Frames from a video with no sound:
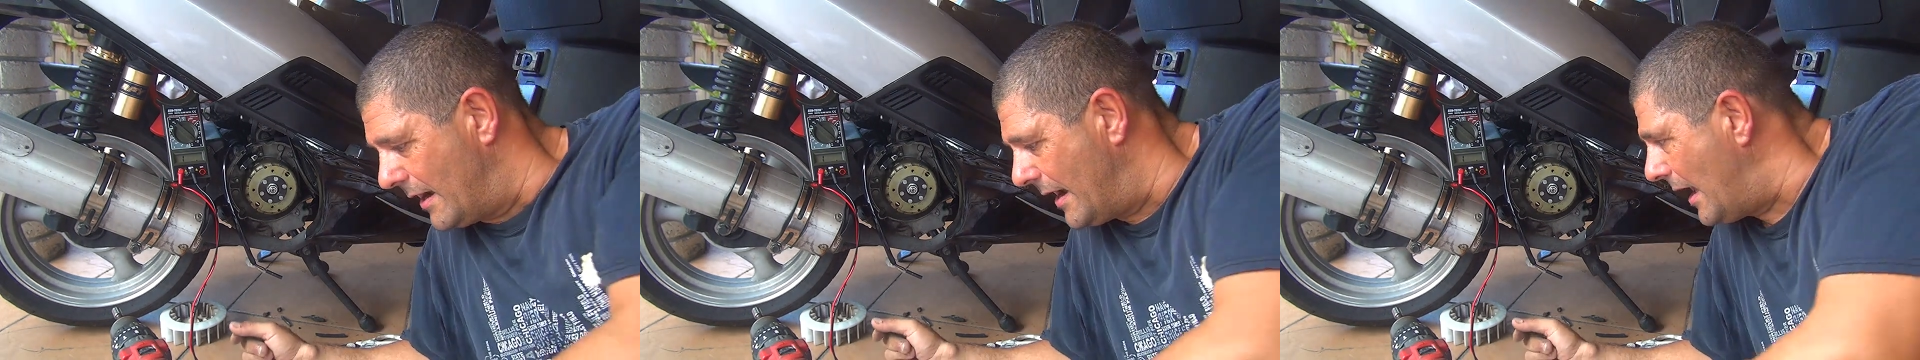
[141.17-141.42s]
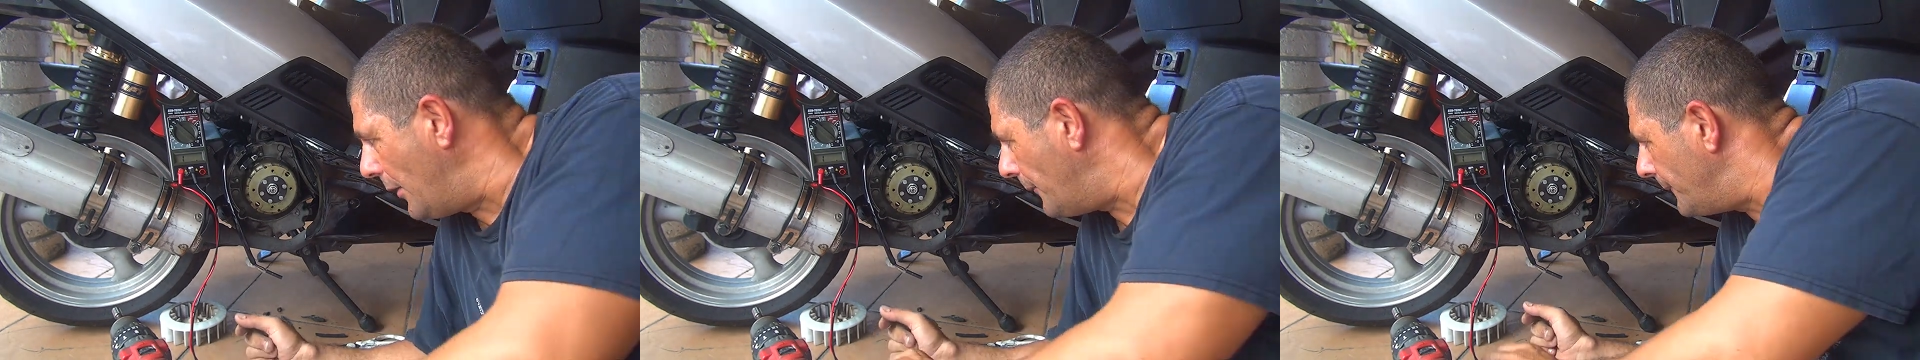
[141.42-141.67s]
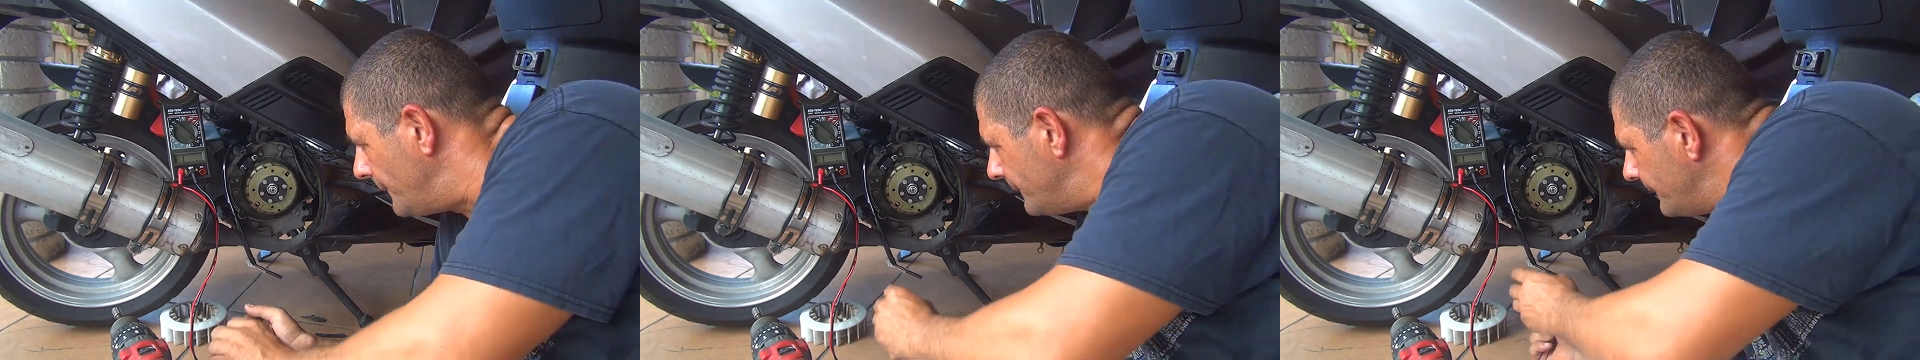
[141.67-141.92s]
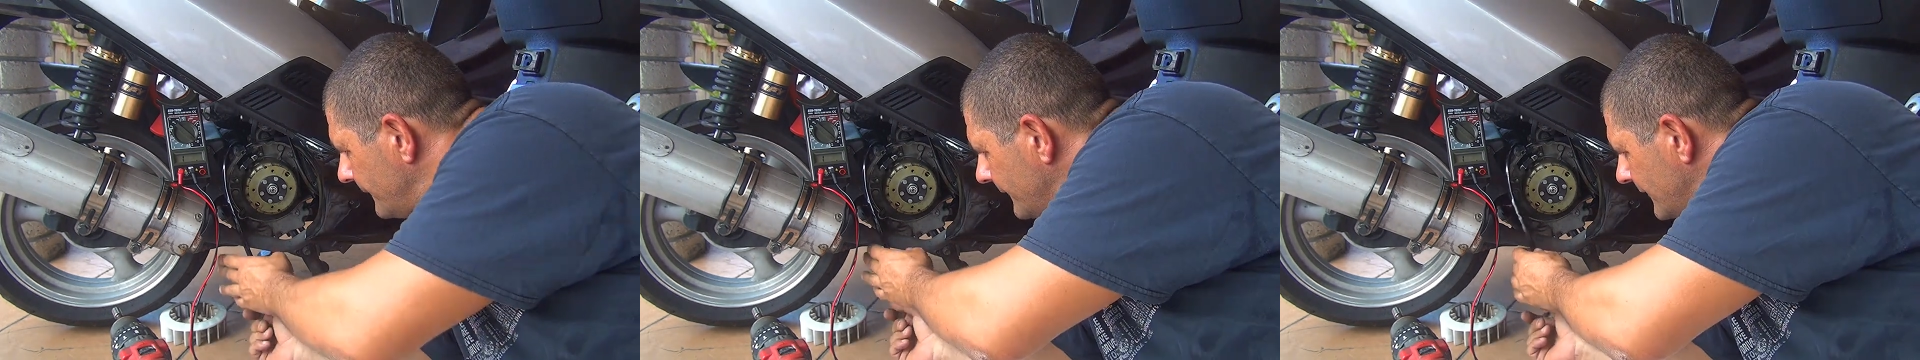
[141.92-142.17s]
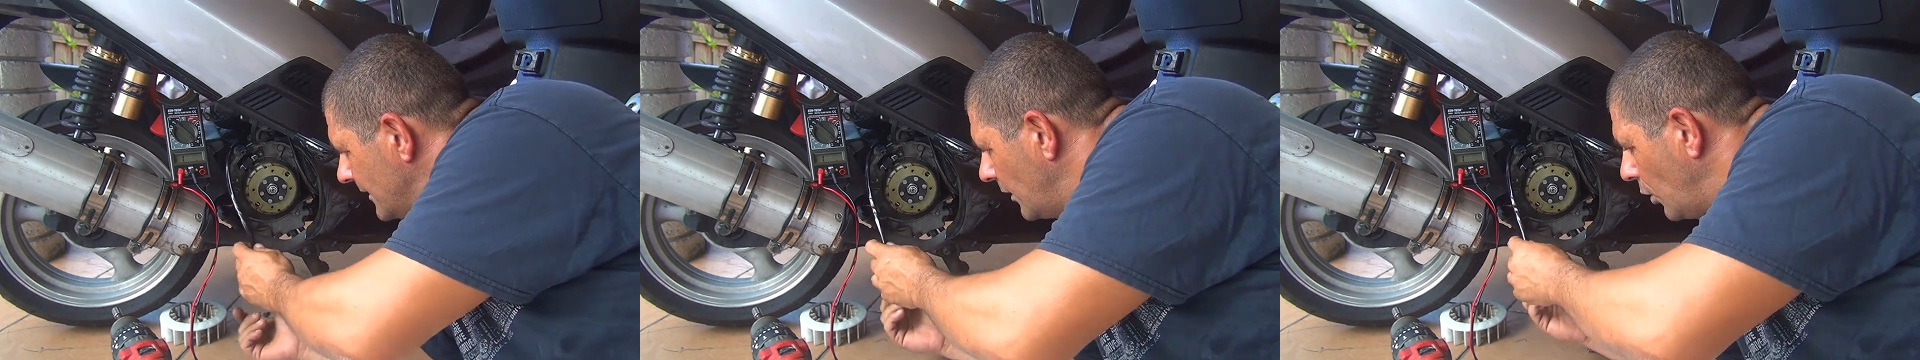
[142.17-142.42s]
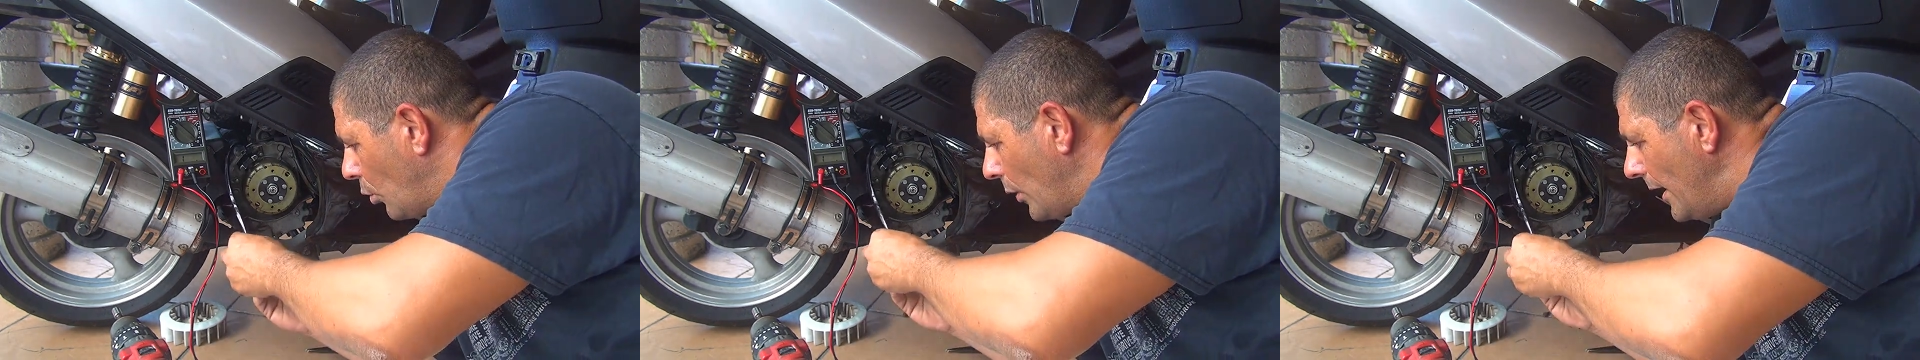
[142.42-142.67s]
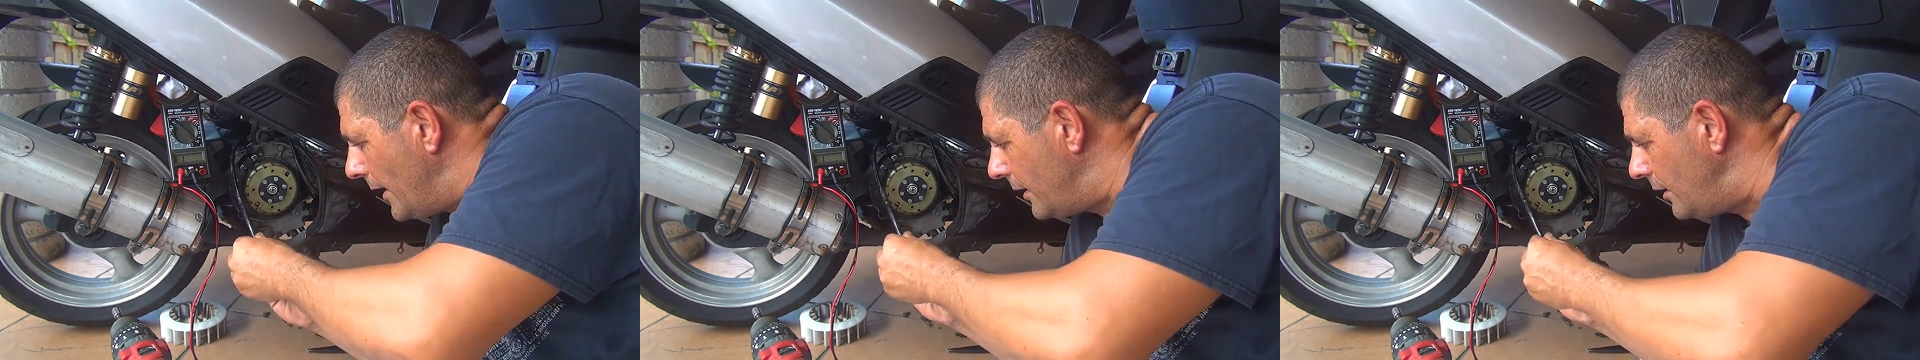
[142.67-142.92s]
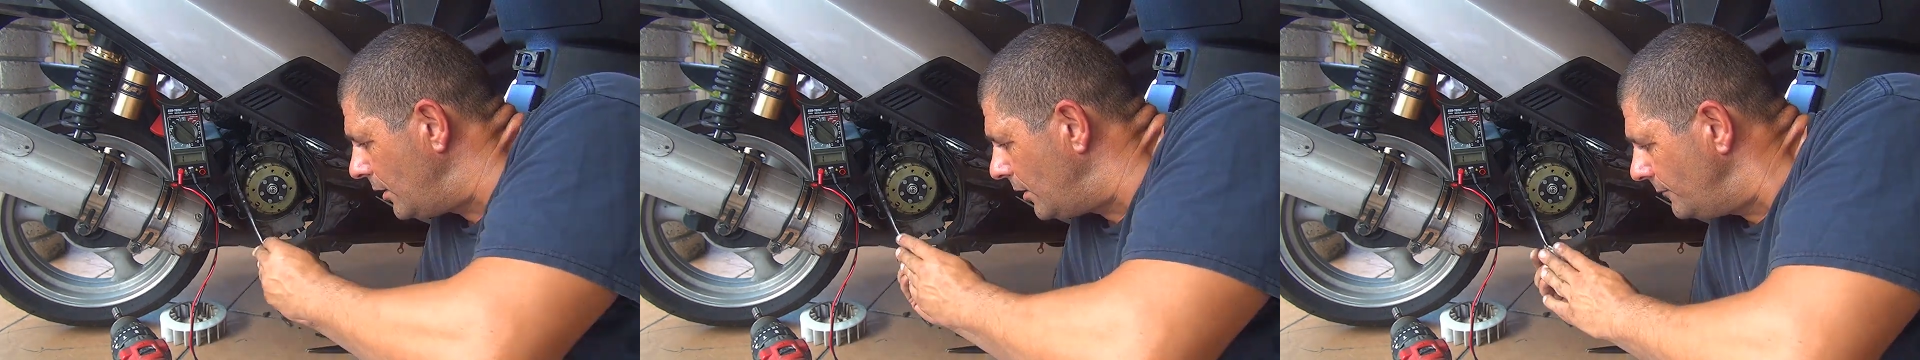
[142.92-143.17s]
Now, right
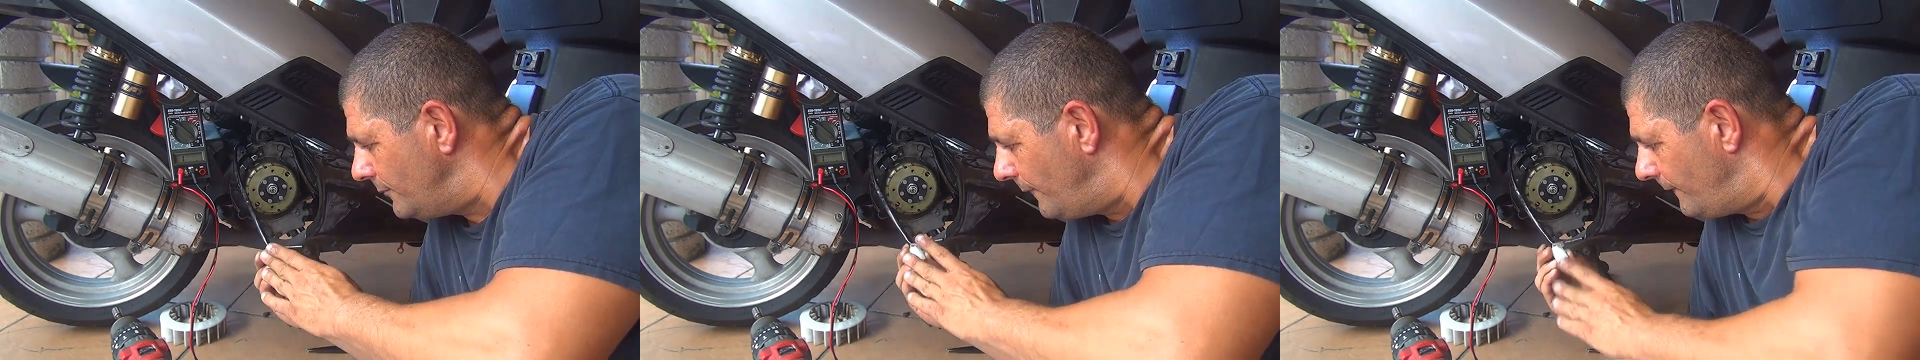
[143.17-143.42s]
here,